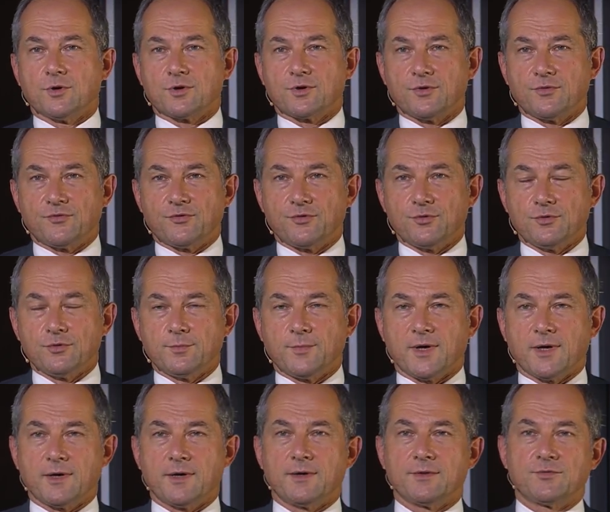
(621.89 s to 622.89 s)
to
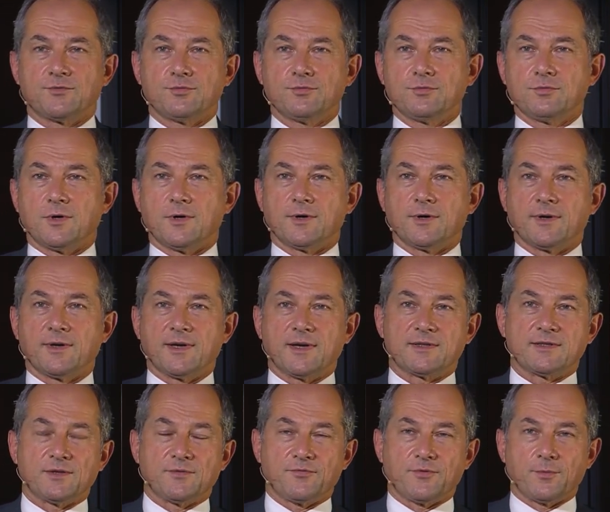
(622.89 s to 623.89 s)
consume,
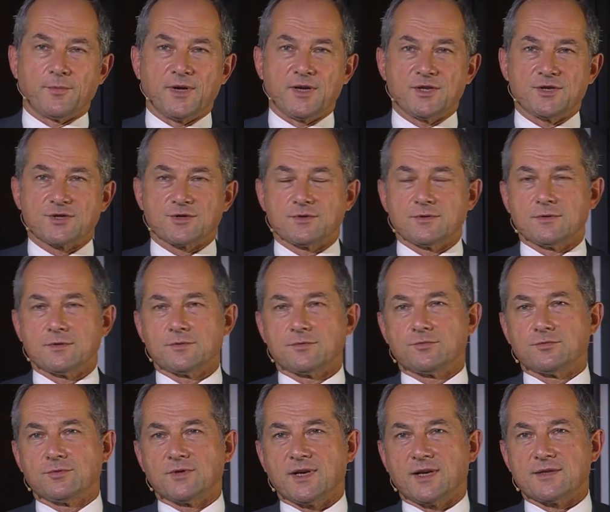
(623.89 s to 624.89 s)
to get information,